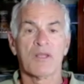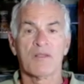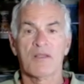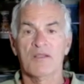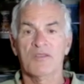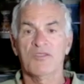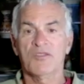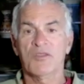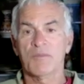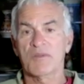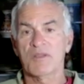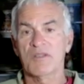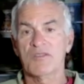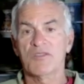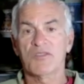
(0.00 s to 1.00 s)
they
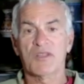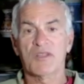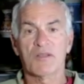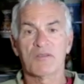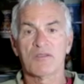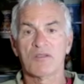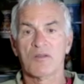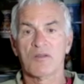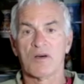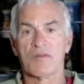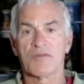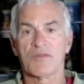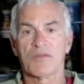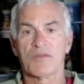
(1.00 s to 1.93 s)
simply sealed it off.